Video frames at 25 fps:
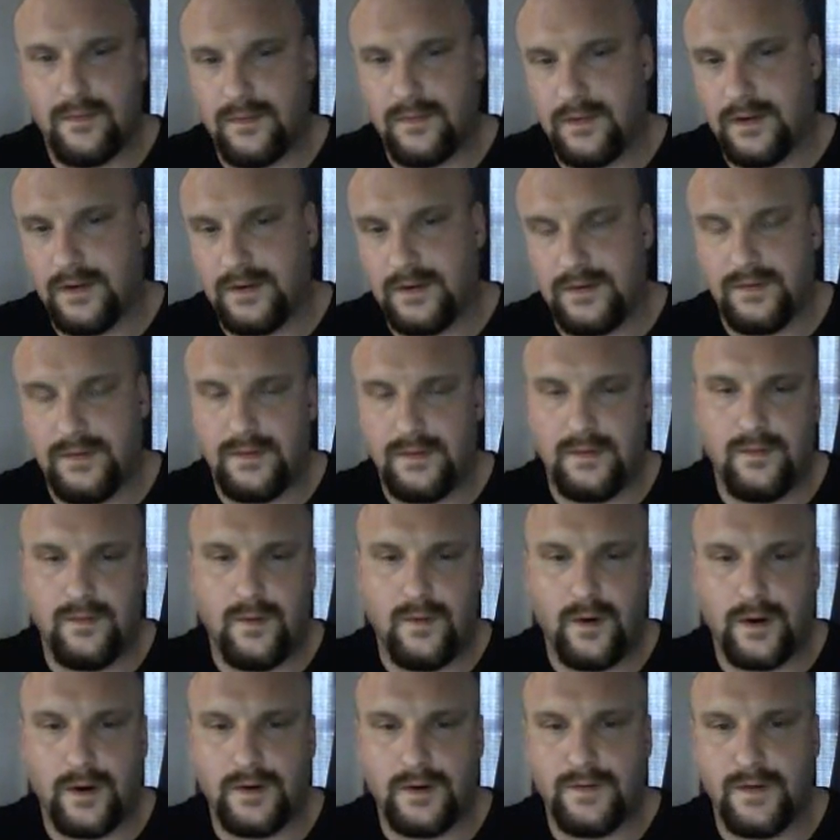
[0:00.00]
this
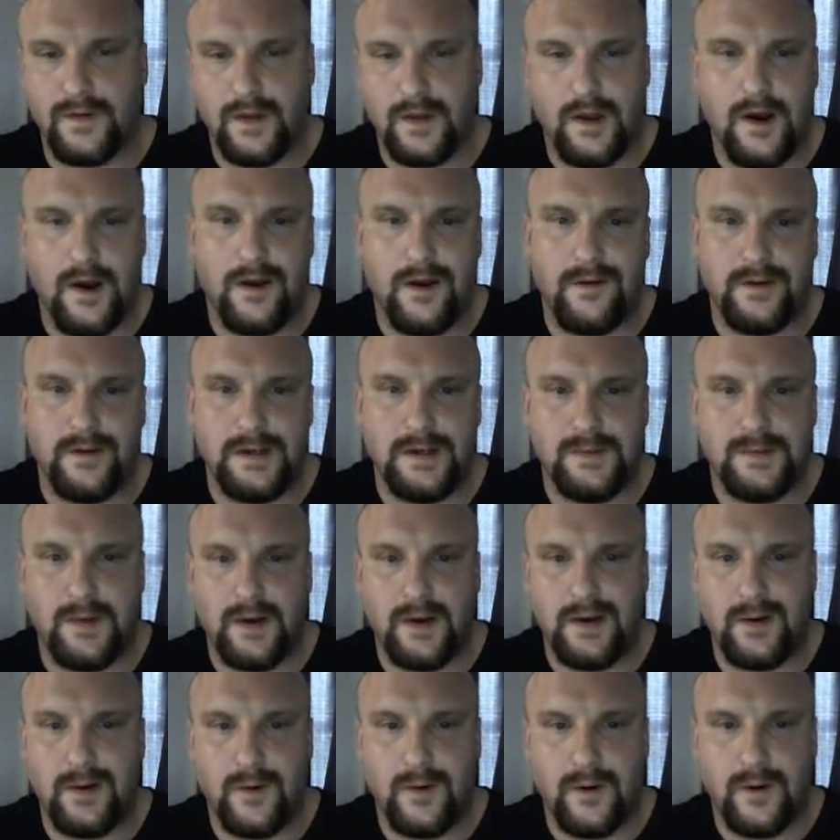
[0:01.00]
works for the
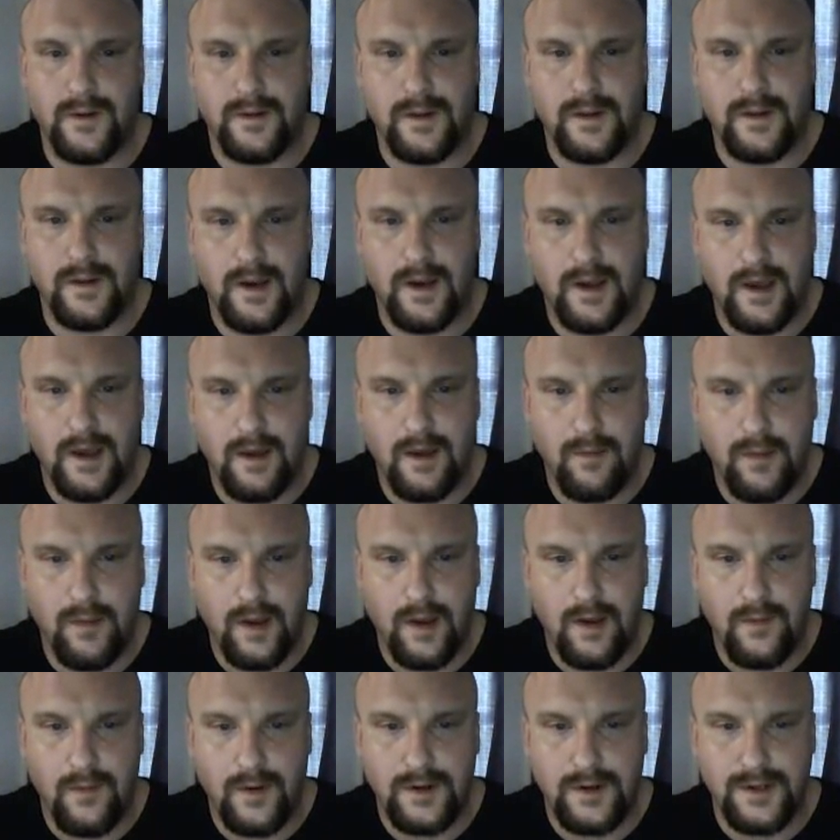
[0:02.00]
autoresponder or the lead
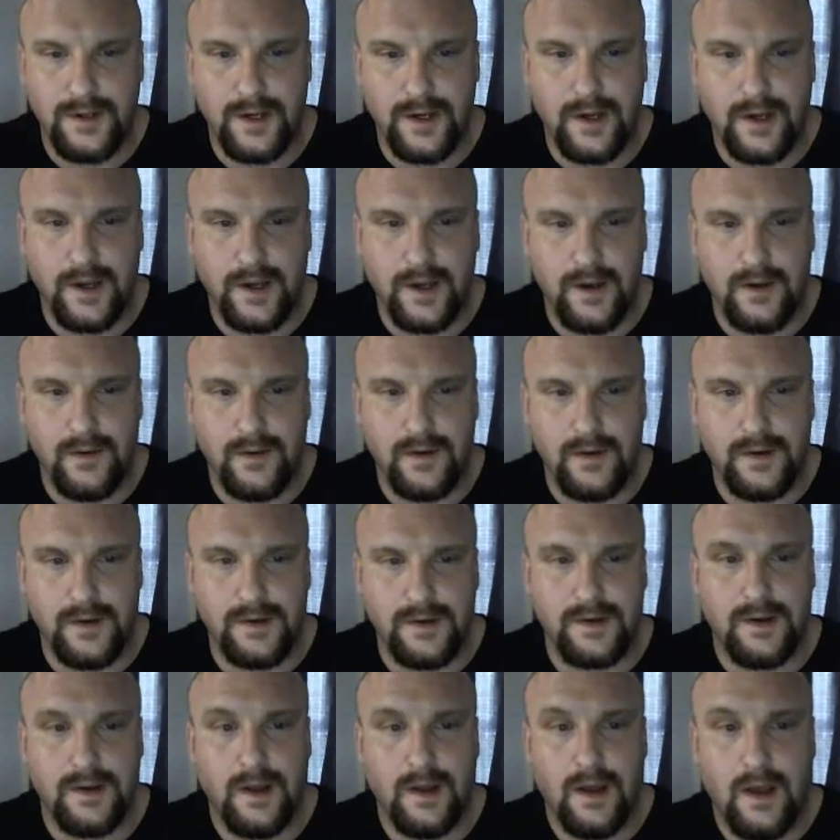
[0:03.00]
campaign. What you're going to do
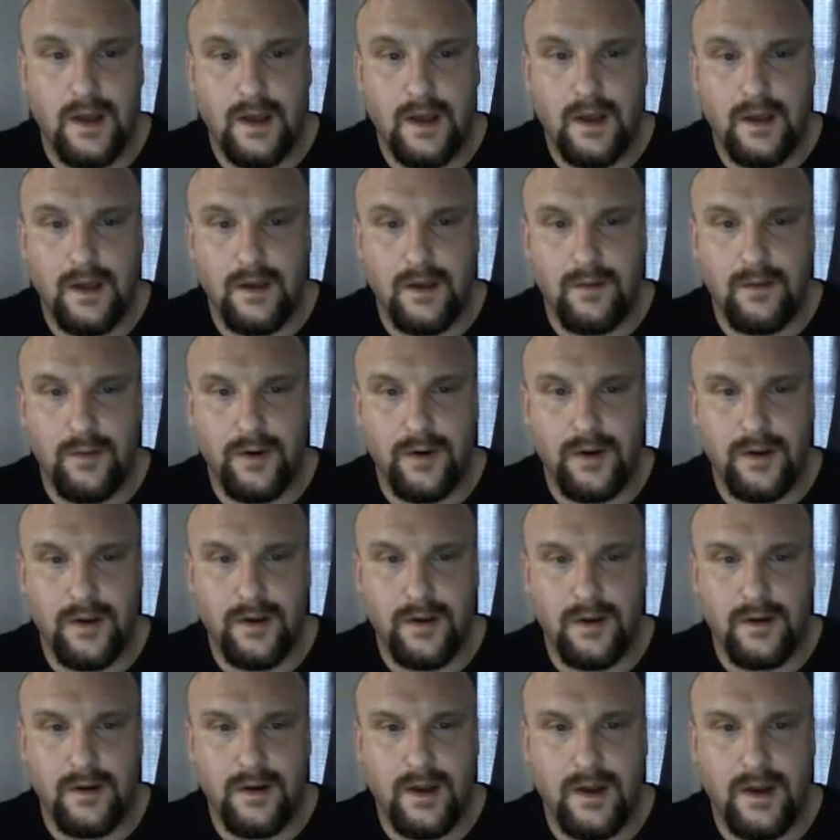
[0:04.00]
is you put in
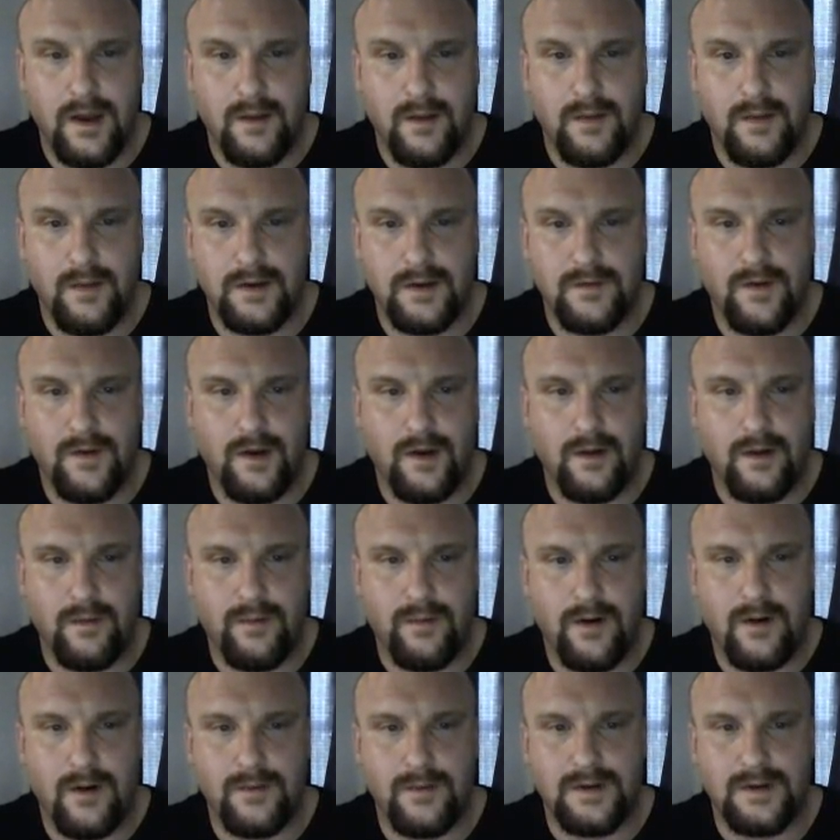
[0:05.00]
your name. Here's a video
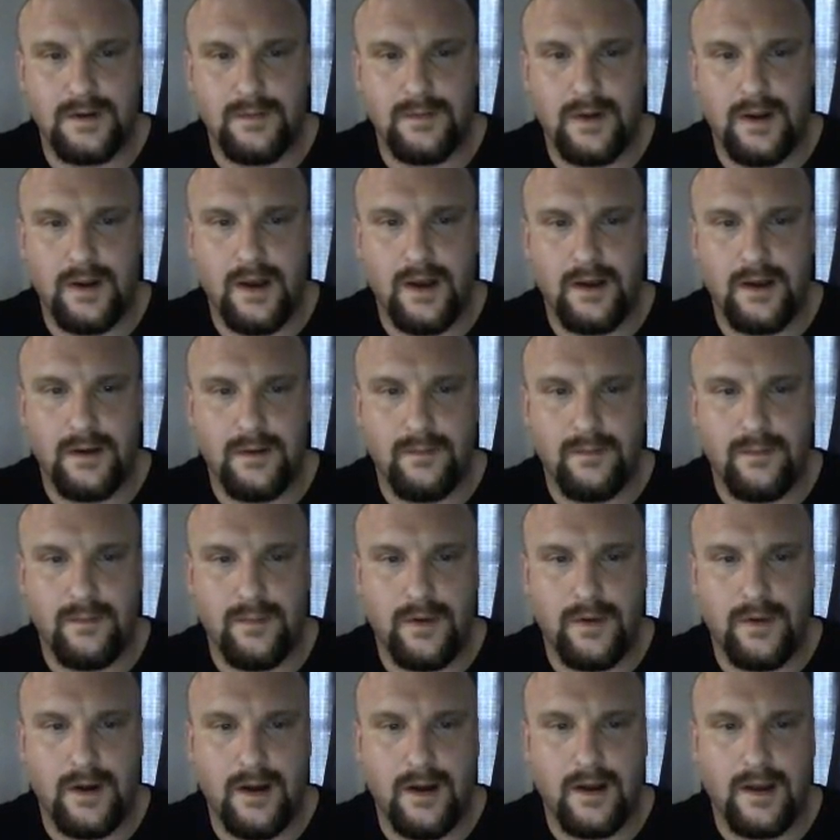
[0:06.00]
promised about how to
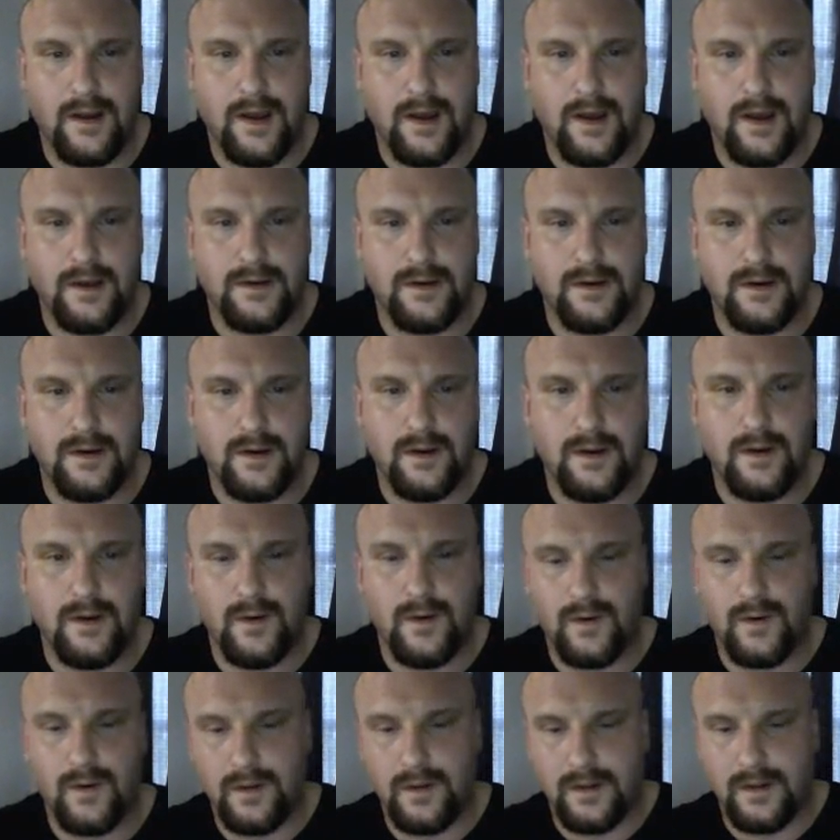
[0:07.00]
broadcast to
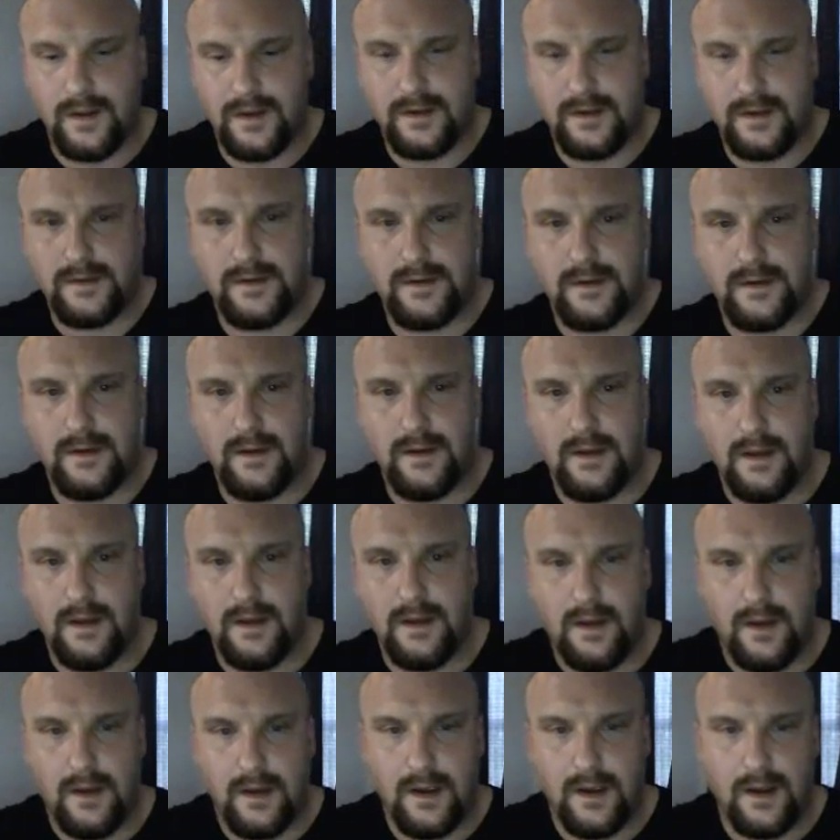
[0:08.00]
your list
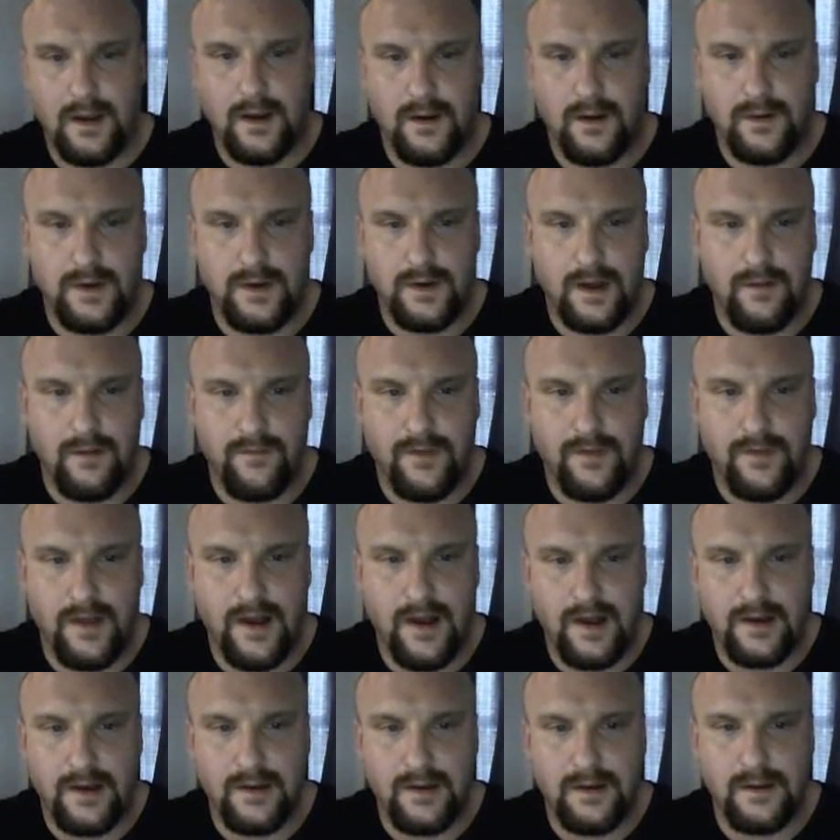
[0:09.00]
in no time
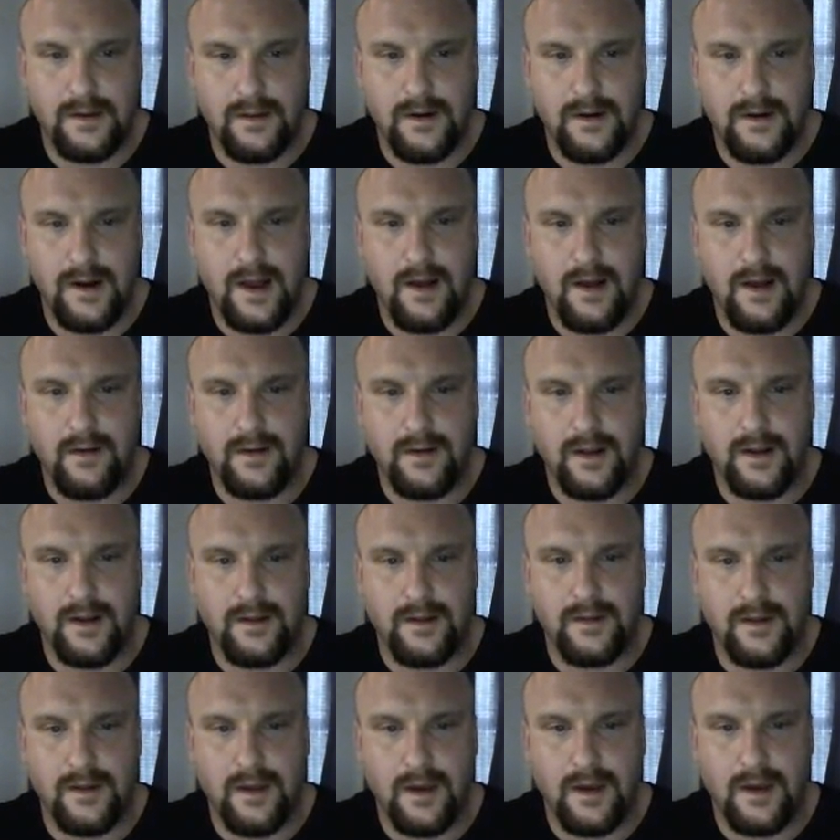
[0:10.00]
flat. To learn how, click
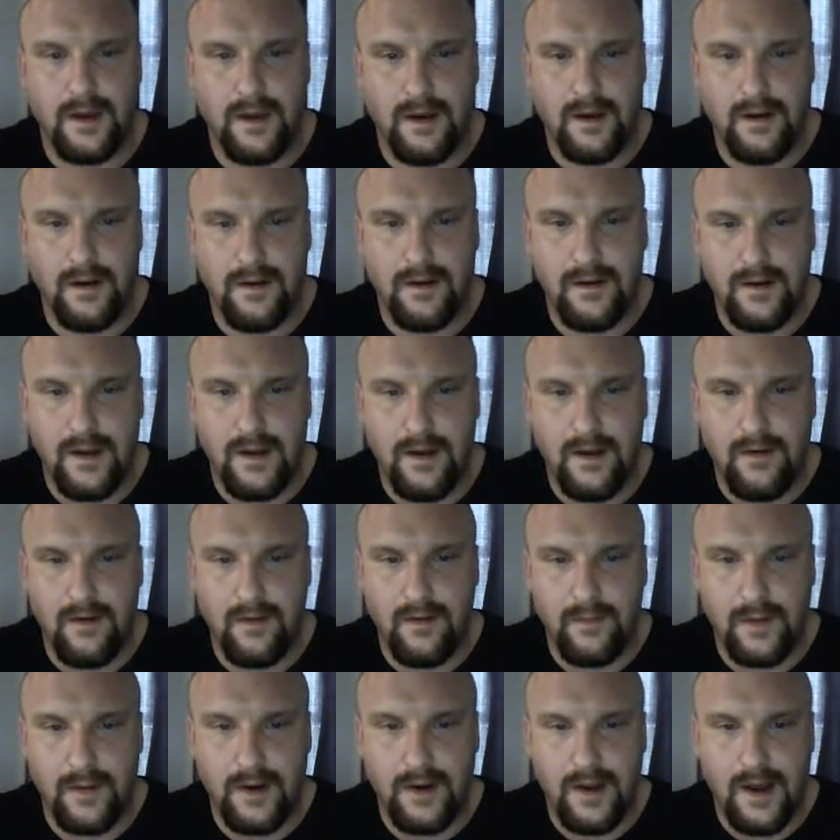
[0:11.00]
the link here. Now
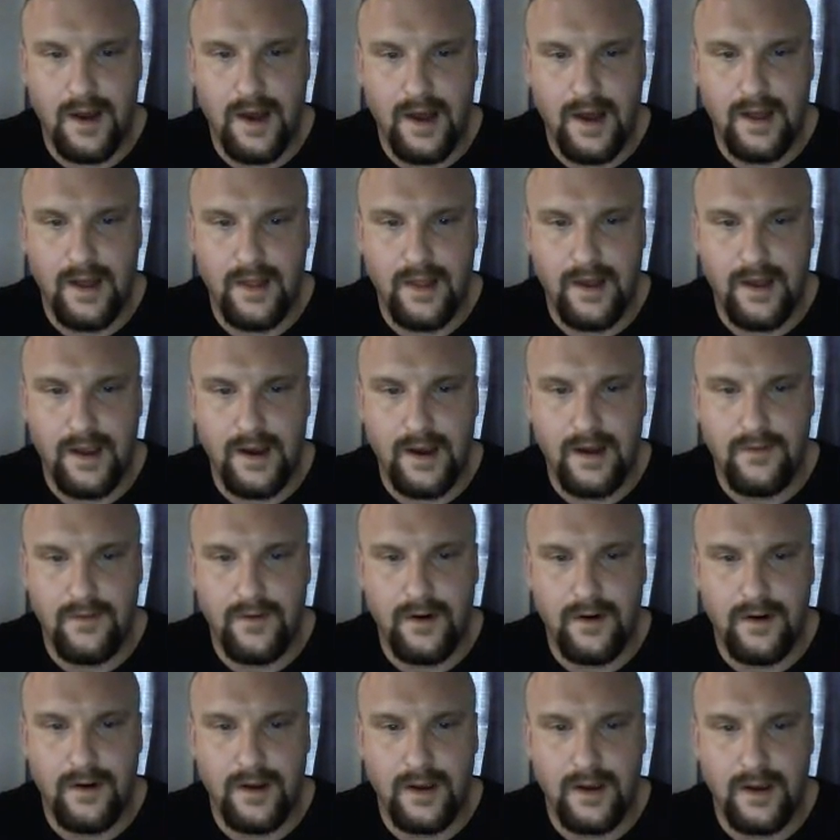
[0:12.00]
I'm going to highlight. I've
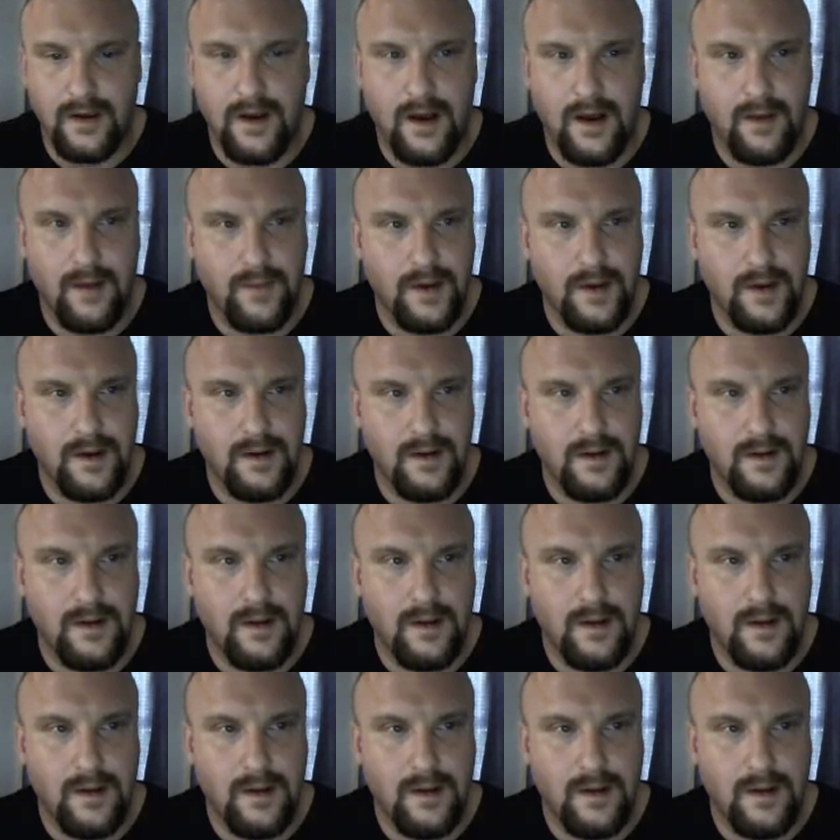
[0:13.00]
already copied